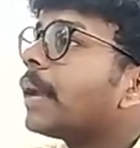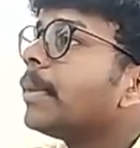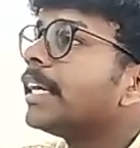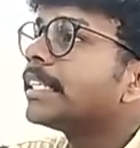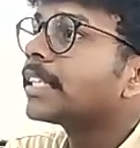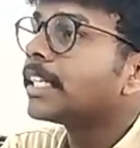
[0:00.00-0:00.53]
be
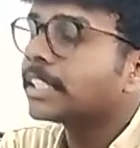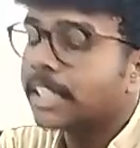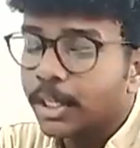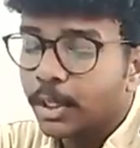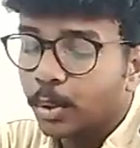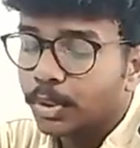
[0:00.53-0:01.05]
discussed
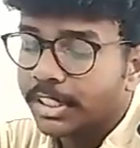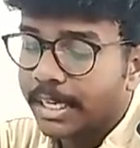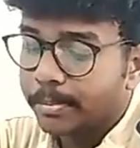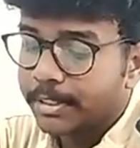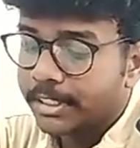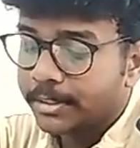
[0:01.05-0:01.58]
in two
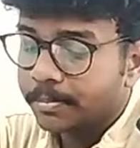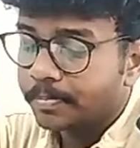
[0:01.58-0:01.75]
steps.